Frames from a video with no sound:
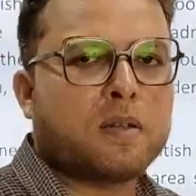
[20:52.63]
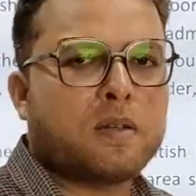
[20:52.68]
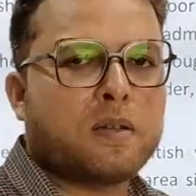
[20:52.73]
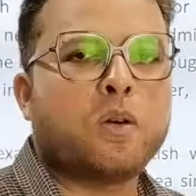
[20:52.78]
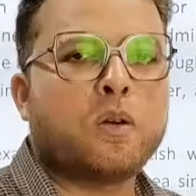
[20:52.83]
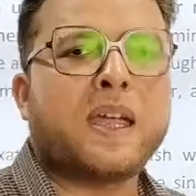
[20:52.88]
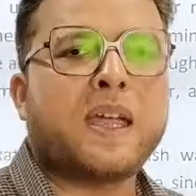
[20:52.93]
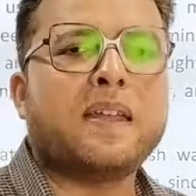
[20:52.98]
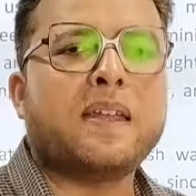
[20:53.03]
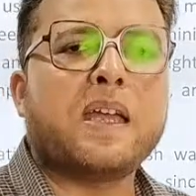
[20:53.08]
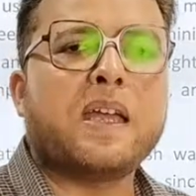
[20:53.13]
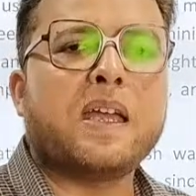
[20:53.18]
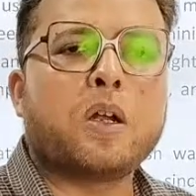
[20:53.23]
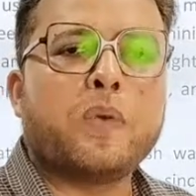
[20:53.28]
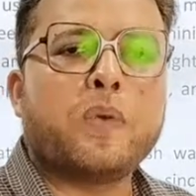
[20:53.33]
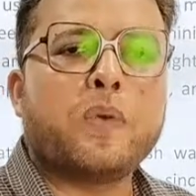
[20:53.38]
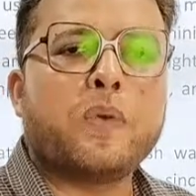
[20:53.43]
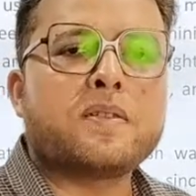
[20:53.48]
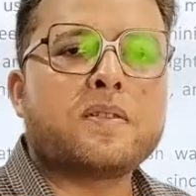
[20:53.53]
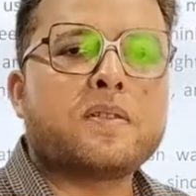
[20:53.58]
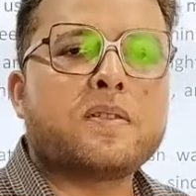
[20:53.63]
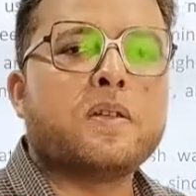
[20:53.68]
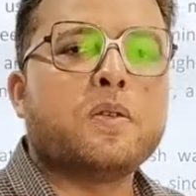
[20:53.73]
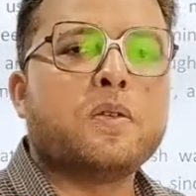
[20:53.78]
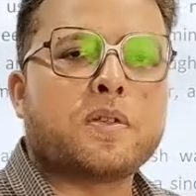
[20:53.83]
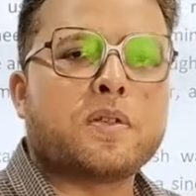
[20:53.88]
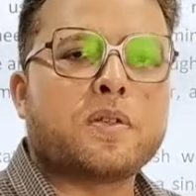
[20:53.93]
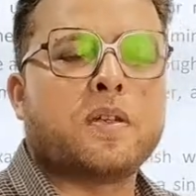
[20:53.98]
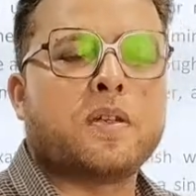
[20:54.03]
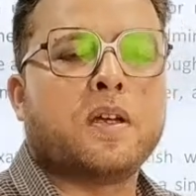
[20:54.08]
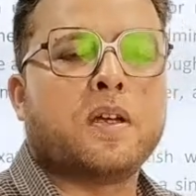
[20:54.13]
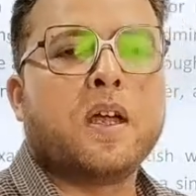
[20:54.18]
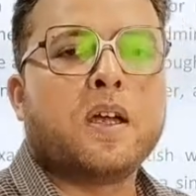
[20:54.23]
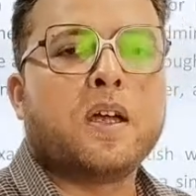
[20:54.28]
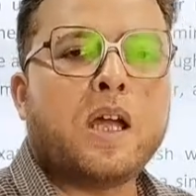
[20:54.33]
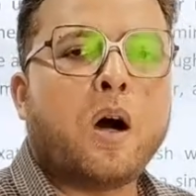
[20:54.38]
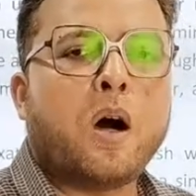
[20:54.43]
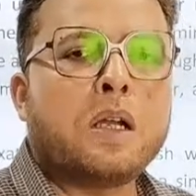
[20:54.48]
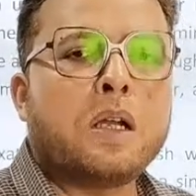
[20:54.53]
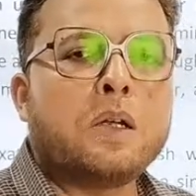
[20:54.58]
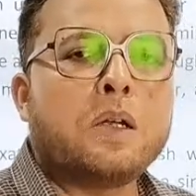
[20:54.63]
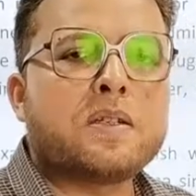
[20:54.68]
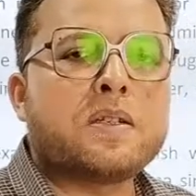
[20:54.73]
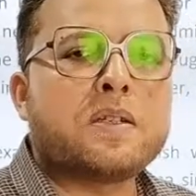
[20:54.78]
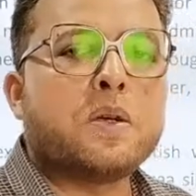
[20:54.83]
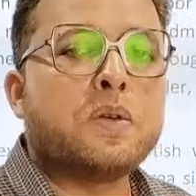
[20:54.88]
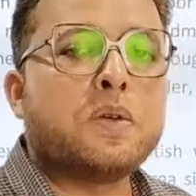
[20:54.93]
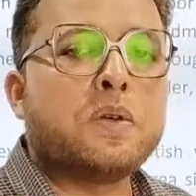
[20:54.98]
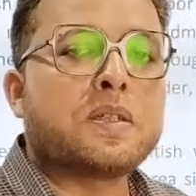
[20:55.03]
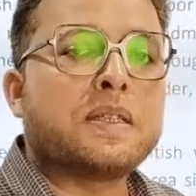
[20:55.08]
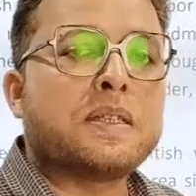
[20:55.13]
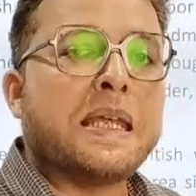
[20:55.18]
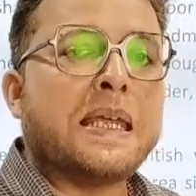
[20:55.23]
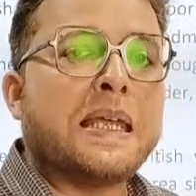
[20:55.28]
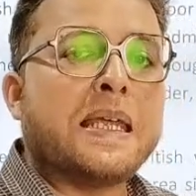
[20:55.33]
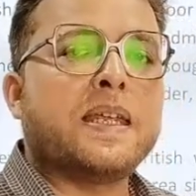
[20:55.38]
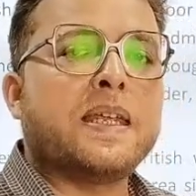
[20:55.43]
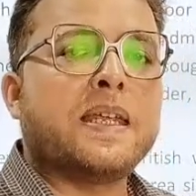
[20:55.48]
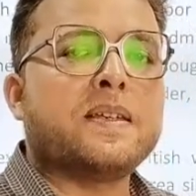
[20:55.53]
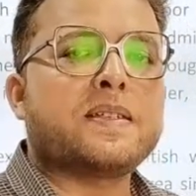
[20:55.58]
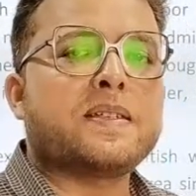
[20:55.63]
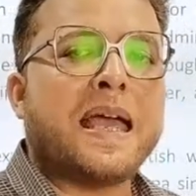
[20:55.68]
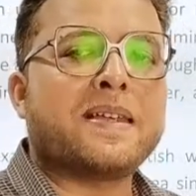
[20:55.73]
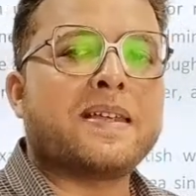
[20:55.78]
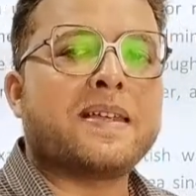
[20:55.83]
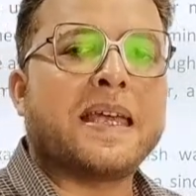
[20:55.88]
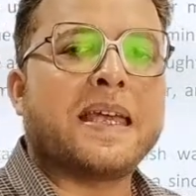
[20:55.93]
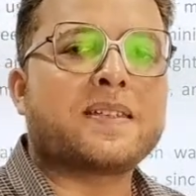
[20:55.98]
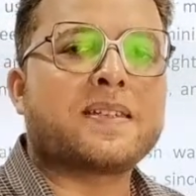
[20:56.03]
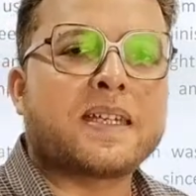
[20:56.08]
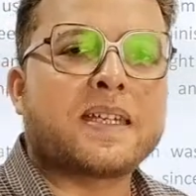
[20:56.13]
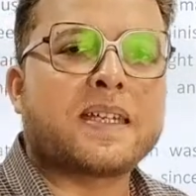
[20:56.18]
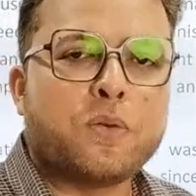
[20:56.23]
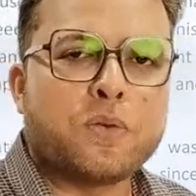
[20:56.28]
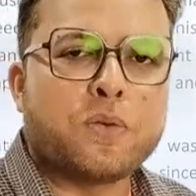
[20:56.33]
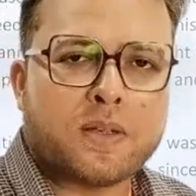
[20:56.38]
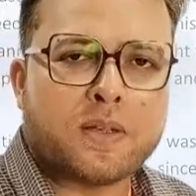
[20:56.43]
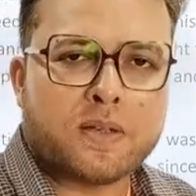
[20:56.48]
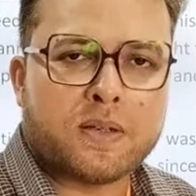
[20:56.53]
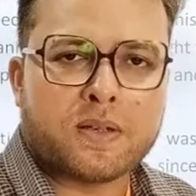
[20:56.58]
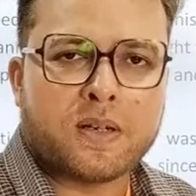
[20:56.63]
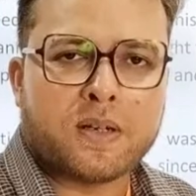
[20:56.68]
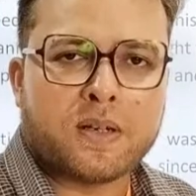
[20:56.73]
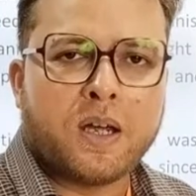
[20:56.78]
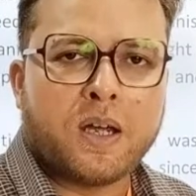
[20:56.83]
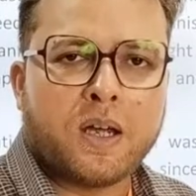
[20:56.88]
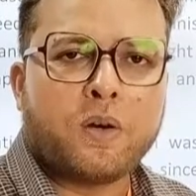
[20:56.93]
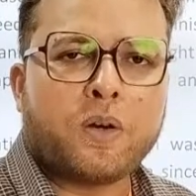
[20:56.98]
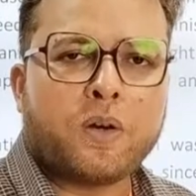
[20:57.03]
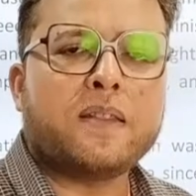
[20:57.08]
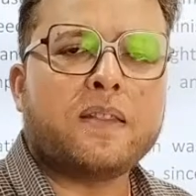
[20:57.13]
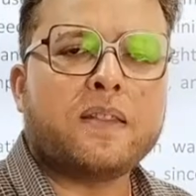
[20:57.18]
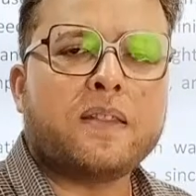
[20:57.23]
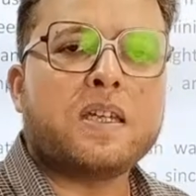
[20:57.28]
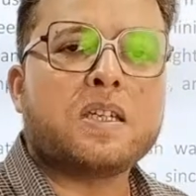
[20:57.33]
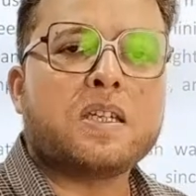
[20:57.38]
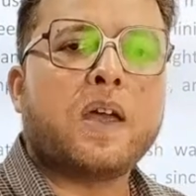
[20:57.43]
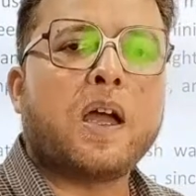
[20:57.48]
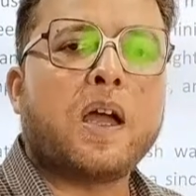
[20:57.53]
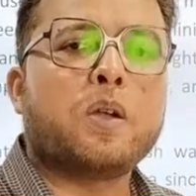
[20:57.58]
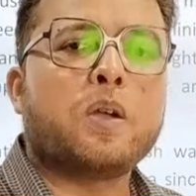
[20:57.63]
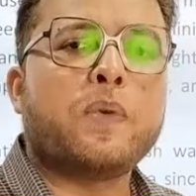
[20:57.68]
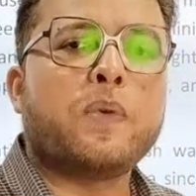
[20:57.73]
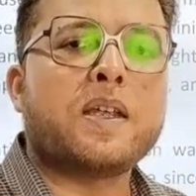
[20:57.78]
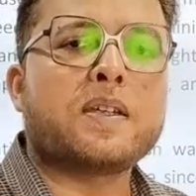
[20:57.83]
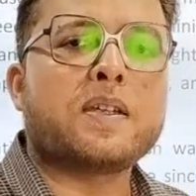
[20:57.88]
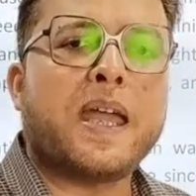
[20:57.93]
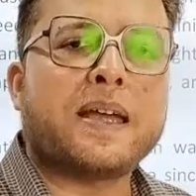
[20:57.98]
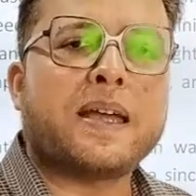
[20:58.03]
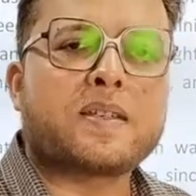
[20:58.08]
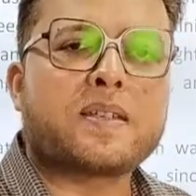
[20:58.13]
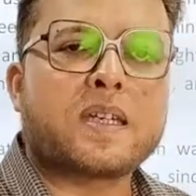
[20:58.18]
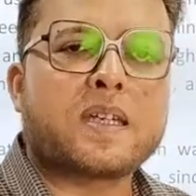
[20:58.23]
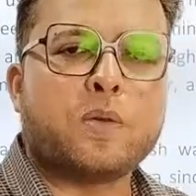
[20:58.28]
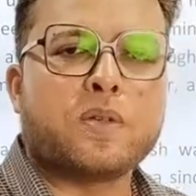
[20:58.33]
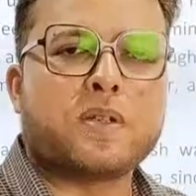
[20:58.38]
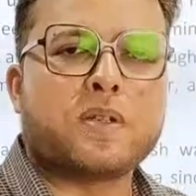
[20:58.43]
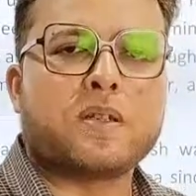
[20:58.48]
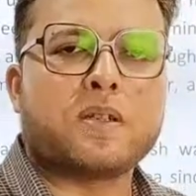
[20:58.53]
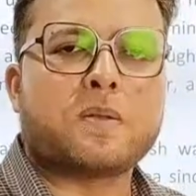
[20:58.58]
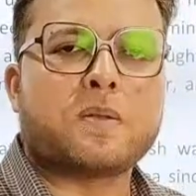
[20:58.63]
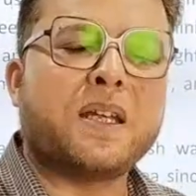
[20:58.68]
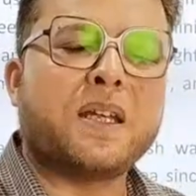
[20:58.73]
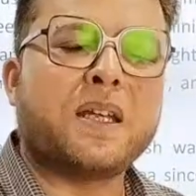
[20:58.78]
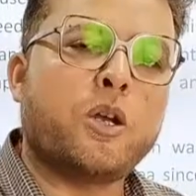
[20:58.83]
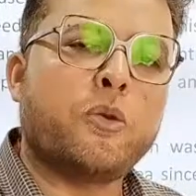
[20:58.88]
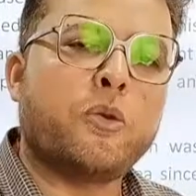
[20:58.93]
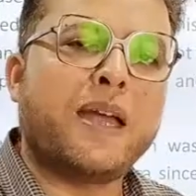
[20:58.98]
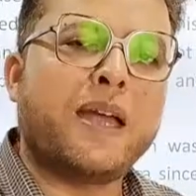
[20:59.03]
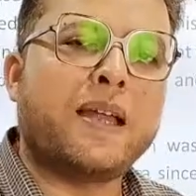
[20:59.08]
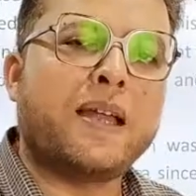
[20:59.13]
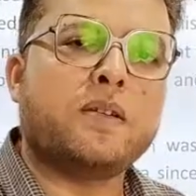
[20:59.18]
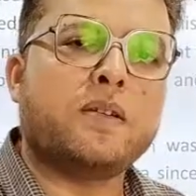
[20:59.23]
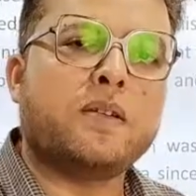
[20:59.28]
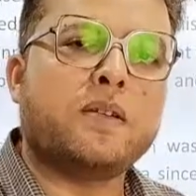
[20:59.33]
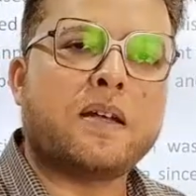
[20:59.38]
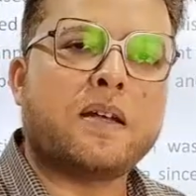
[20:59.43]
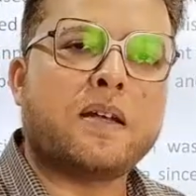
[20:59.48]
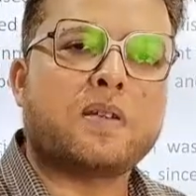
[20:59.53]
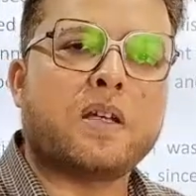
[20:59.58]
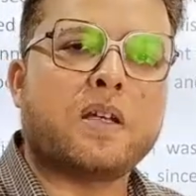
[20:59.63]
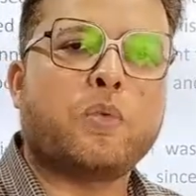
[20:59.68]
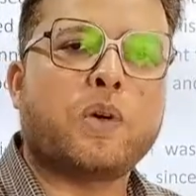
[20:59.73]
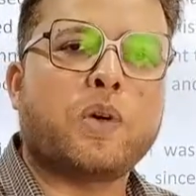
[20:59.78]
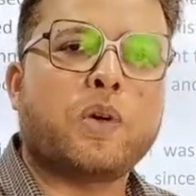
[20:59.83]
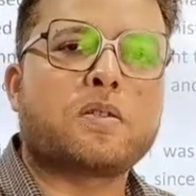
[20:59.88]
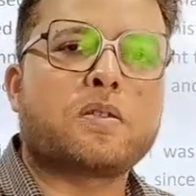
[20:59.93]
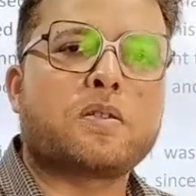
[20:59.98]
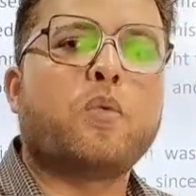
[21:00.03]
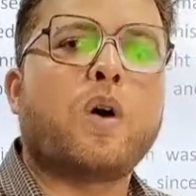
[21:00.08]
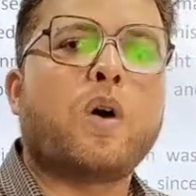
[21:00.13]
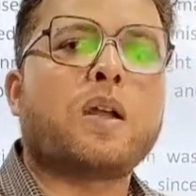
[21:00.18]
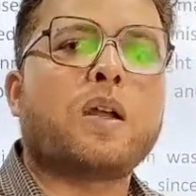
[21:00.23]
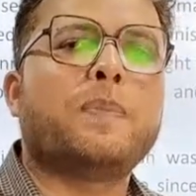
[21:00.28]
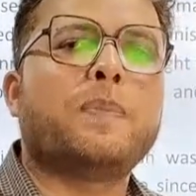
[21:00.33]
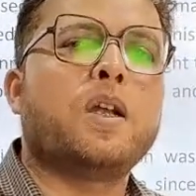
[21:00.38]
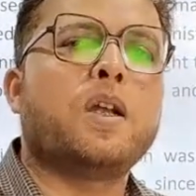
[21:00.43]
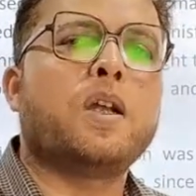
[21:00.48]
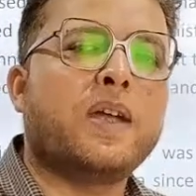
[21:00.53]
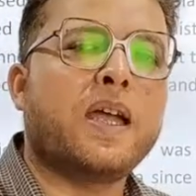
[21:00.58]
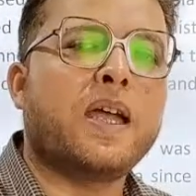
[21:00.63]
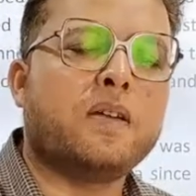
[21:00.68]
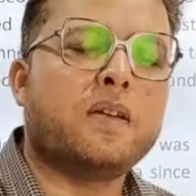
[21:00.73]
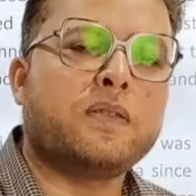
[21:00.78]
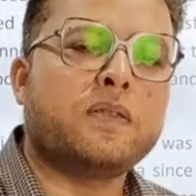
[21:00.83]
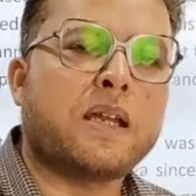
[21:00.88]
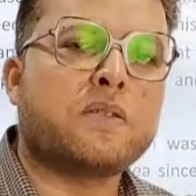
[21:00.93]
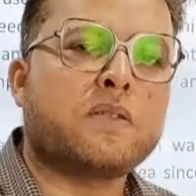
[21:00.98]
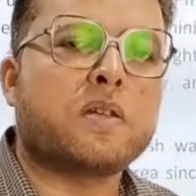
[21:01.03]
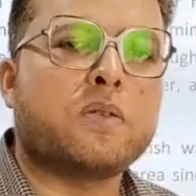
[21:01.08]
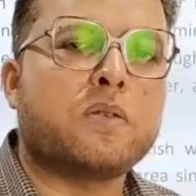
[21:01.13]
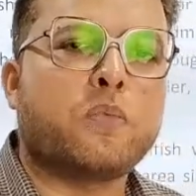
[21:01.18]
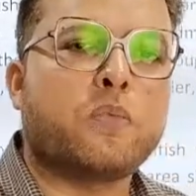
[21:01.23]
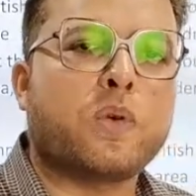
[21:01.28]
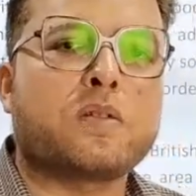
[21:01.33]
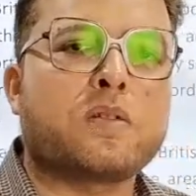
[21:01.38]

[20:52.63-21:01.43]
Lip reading: Okay, they always used these things as excuses. Okay, these were always the excuses, but the real intention was to what? But the real intention was to